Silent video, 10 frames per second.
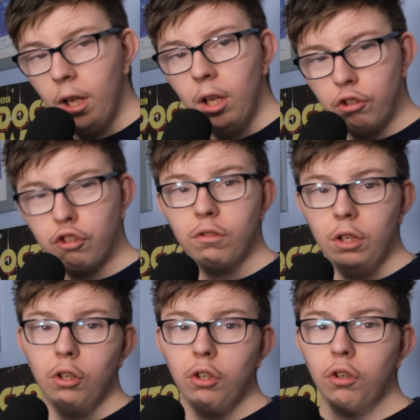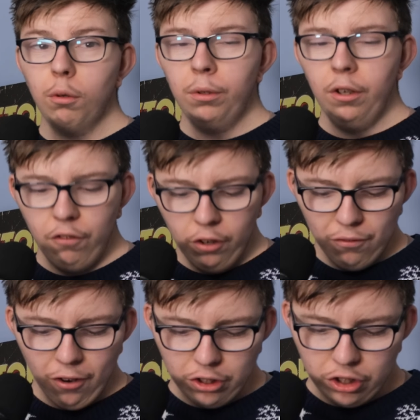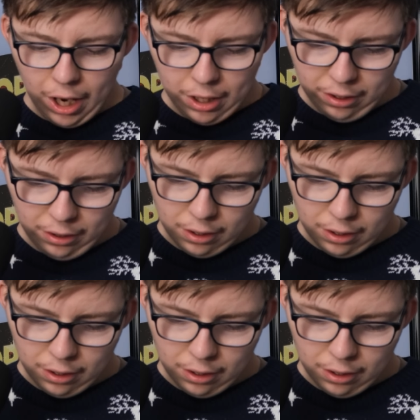There's a good couple of film franchises